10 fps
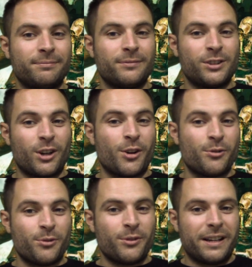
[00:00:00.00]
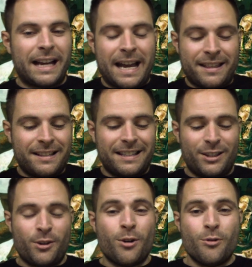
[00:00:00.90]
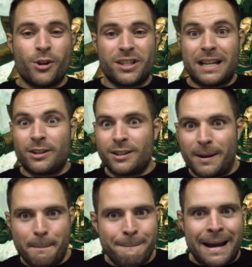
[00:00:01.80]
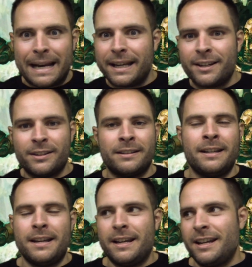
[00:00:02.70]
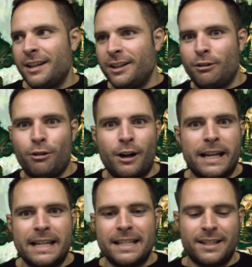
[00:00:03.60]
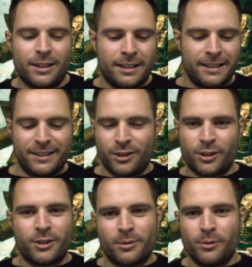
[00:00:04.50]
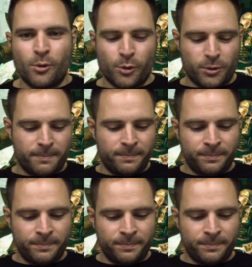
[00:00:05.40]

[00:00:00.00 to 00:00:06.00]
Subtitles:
So, and it's cool because they're just like manic and crazed and just awesome.